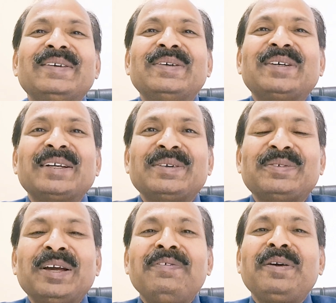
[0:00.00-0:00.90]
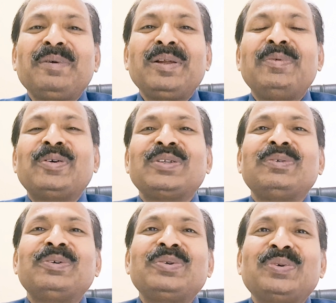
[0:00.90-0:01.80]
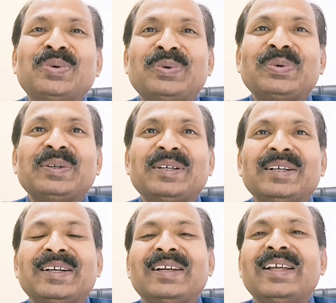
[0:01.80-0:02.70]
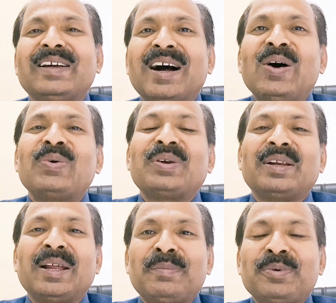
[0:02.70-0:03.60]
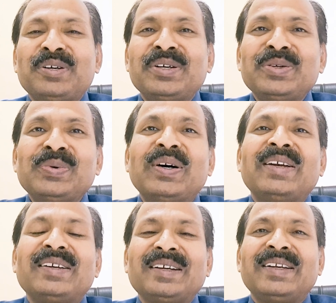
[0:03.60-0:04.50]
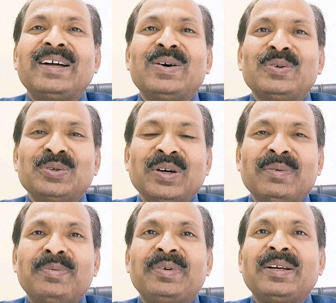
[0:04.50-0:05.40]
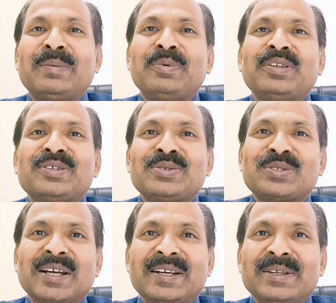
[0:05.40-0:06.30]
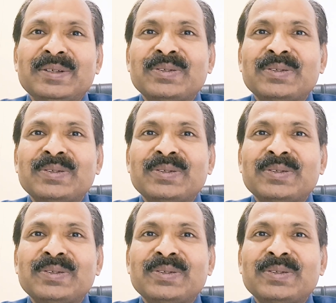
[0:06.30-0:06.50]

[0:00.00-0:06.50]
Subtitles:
Okay, why family? Because they want to know like how reputed you are and how you have rapport in the society.